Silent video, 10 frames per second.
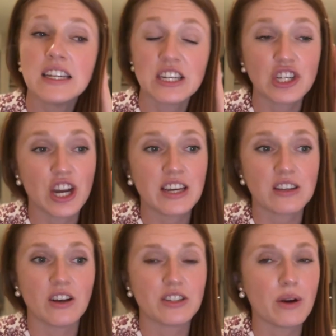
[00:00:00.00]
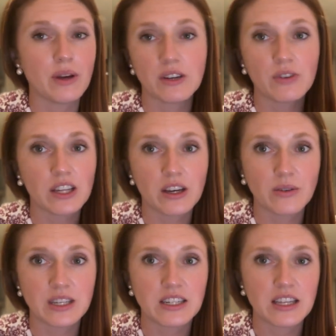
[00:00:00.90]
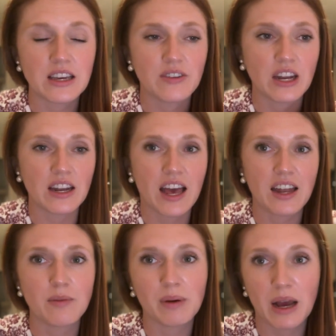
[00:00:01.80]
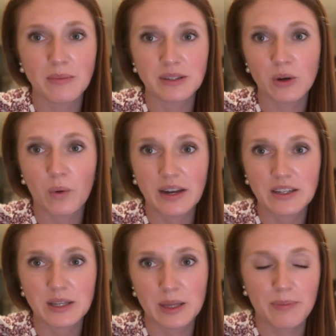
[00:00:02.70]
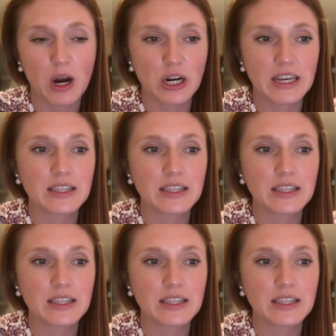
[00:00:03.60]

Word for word: DJs also, it really goes into the evening and becomes quite the party.